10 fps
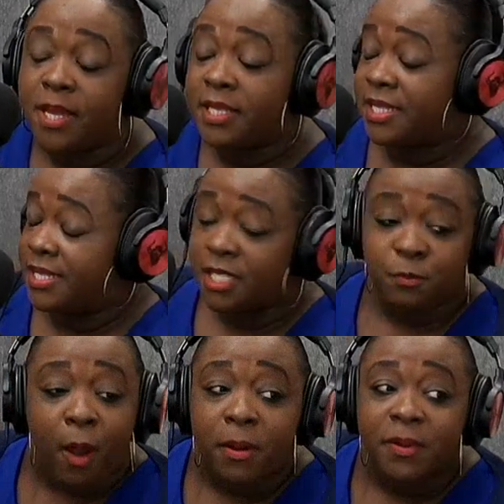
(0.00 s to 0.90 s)
This is
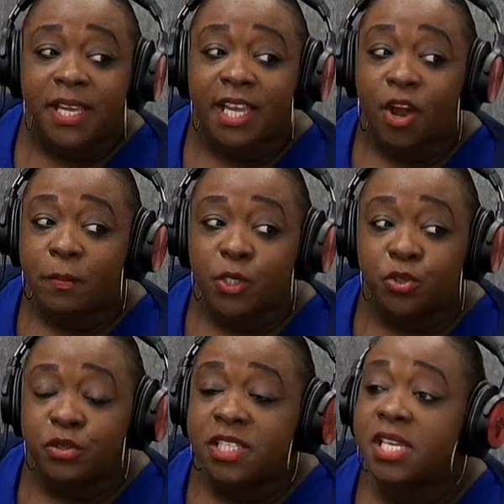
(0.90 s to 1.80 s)
probably an
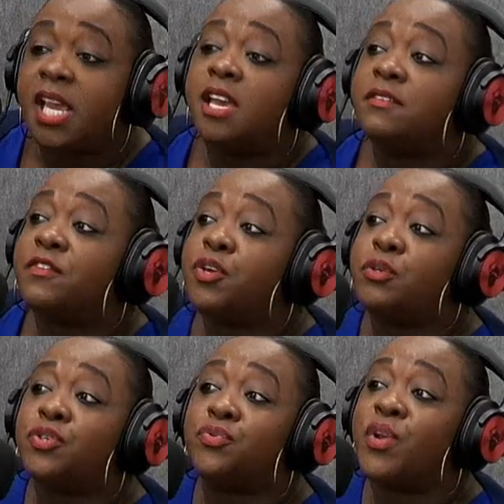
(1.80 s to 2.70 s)
opportunity for you
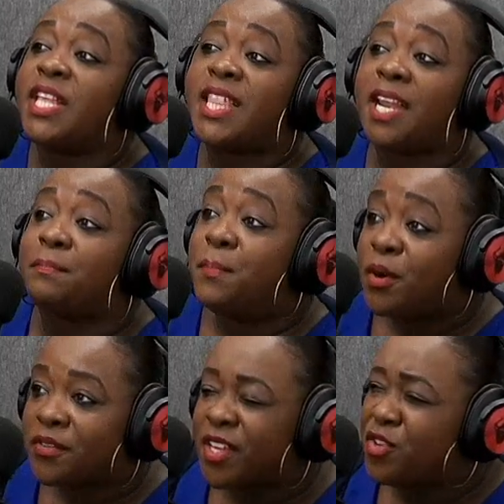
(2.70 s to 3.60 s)
to read that
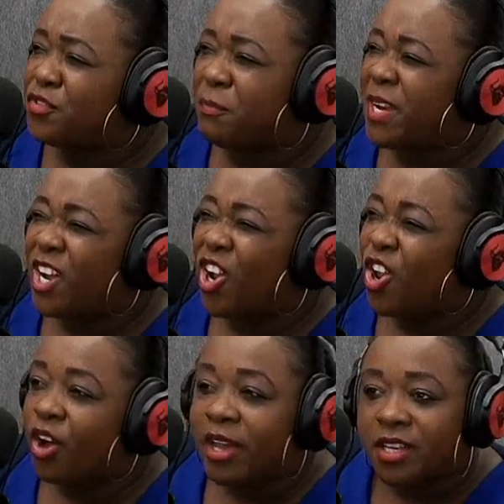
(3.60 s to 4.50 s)
book that you've been
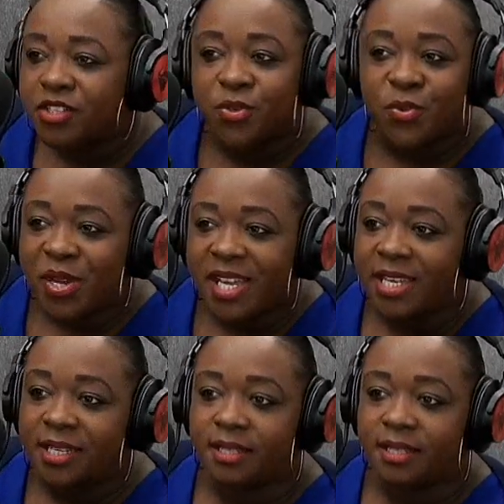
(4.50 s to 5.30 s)
longing to read.